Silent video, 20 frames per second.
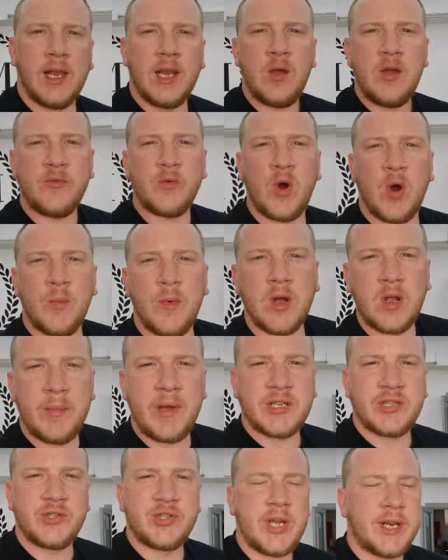Hello everyone, welcome
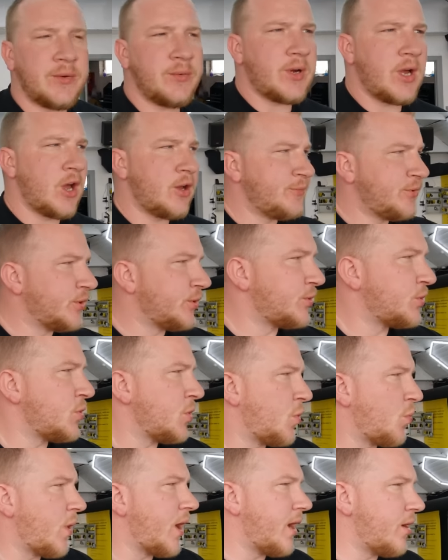back to the channel. I hope you're
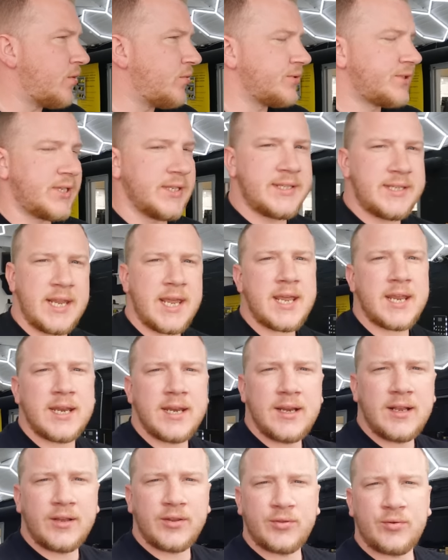doing well.
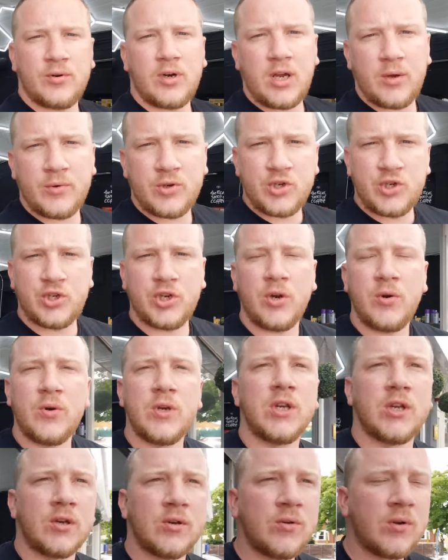Today I thought I would show
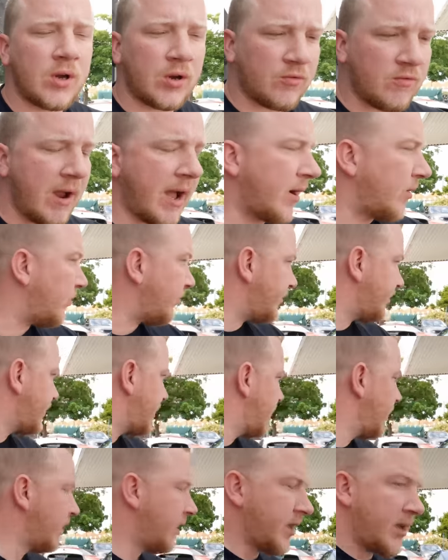you around
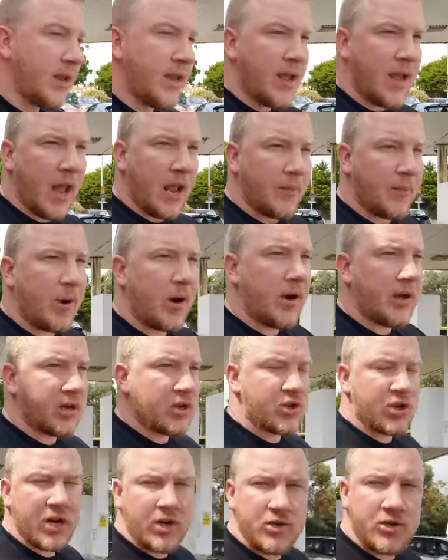a part
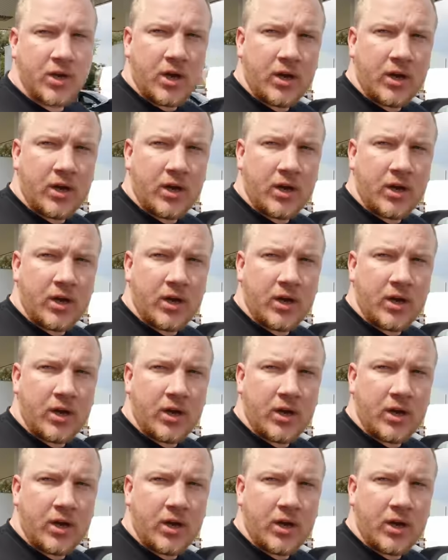exchange